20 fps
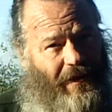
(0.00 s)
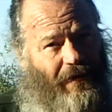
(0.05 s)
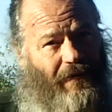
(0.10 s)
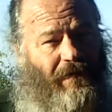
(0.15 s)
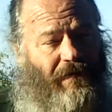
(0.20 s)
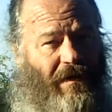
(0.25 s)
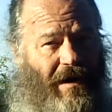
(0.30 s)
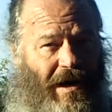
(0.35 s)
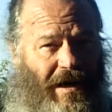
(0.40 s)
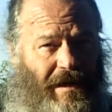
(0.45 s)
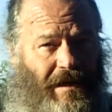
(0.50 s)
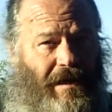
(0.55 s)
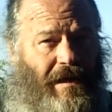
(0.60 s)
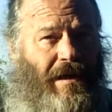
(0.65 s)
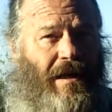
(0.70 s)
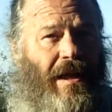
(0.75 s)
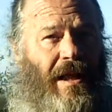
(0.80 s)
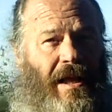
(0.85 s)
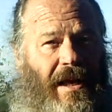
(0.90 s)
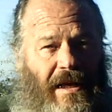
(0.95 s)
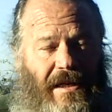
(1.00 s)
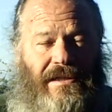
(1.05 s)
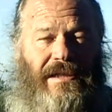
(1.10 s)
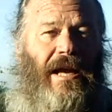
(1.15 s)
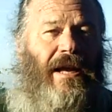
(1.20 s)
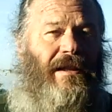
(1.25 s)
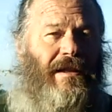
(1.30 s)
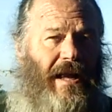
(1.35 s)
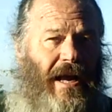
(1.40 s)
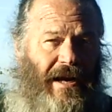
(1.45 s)
that you'll find
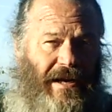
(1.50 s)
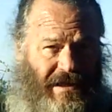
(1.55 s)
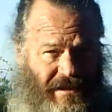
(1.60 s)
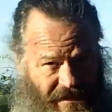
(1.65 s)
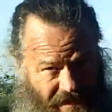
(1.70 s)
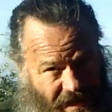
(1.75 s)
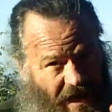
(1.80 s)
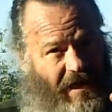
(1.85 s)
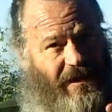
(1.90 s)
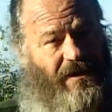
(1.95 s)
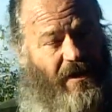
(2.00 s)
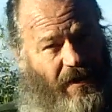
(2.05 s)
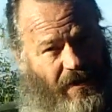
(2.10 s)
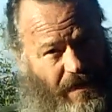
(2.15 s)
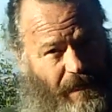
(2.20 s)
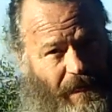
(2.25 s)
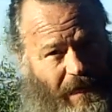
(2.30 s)
is that that conducts our